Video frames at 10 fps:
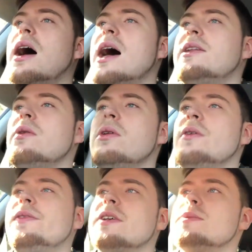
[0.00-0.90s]
I don't know
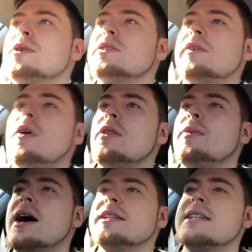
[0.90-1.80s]
if it's because I've got the
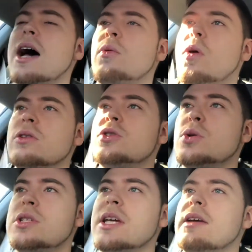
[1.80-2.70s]
mindset I want to
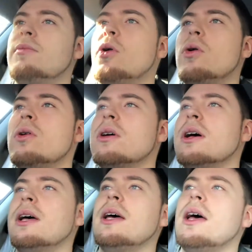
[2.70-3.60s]
achieve more
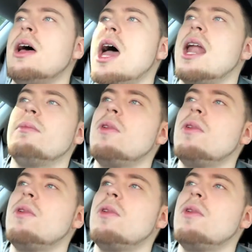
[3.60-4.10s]
and I'm